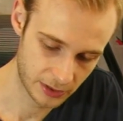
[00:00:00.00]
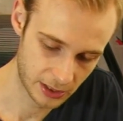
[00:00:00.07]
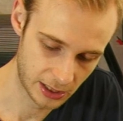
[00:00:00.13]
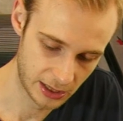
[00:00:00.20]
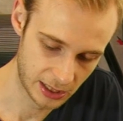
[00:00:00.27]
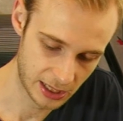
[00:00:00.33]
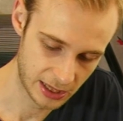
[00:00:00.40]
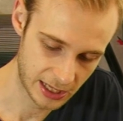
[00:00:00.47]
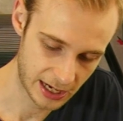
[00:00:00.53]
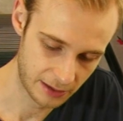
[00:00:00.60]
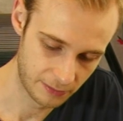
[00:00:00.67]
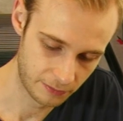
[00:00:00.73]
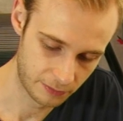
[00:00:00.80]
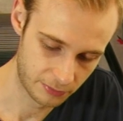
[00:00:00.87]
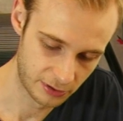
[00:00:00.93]
And then that
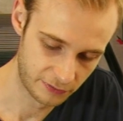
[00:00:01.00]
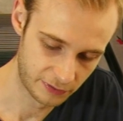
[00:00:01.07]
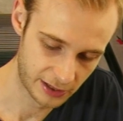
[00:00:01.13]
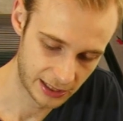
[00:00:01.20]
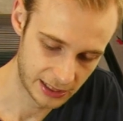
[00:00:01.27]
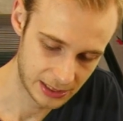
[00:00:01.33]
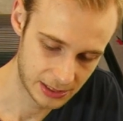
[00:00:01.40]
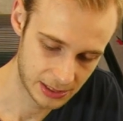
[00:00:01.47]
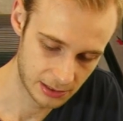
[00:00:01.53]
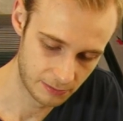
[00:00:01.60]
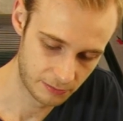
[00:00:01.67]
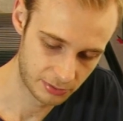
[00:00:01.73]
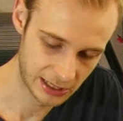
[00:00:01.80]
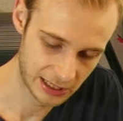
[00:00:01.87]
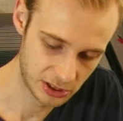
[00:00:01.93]
provides
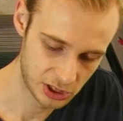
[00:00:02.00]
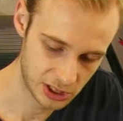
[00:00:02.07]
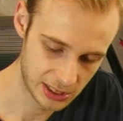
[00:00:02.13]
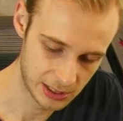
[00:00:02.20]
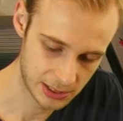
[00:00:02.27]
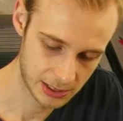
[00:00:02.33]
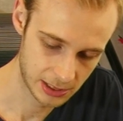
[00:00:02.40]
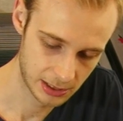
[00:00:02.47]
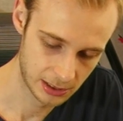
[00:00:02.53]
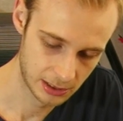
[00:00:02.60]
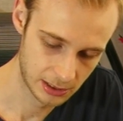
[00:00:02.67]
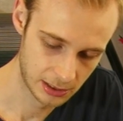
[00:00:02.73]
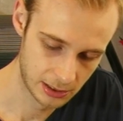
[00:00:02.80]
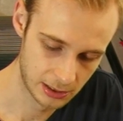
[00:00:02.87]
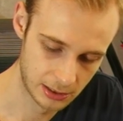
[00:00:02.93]
branches
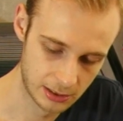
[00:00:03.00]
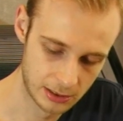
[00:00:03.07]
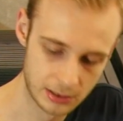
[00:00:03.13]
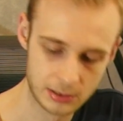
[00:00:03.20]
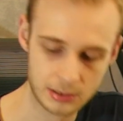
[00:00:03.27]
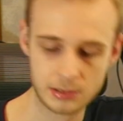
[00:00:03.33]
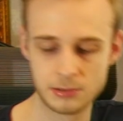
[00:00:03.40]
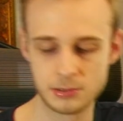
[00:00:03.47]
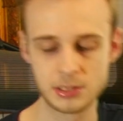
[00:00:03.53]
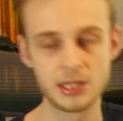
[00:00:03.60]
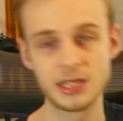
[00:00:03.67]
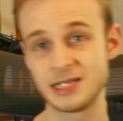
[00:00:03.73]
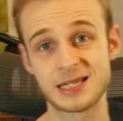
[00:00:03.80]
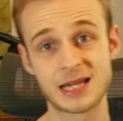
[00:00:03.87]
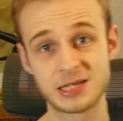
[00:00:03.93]
to
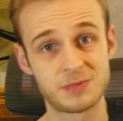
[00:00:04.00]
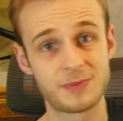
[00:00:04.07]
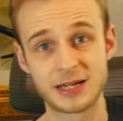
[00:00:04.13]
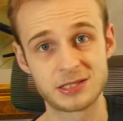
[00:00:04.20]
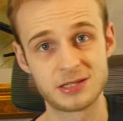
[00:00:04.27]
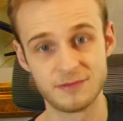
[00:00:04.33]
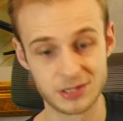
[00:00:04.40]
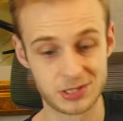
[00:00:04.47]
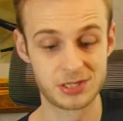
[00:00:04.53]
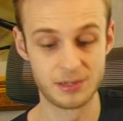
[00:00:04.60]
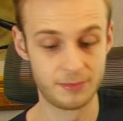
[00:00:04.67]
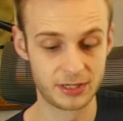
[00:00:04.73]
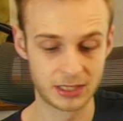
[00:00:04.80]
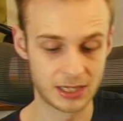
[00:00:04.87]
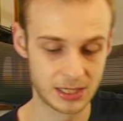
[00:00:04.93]
this aspect of the
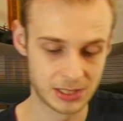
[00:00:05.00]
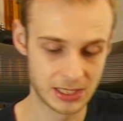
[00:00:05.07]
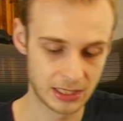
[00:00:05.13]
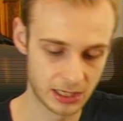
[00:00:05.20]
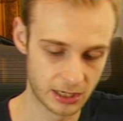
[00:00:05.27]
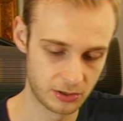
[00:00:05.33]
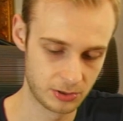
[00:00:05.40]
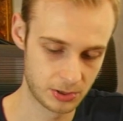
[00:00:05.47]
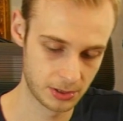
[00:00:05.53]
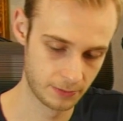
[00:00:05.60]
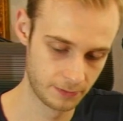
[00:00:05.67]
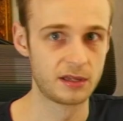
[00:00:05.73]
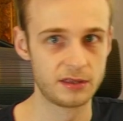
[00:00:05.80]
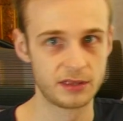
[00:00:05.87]
stomach as it goes.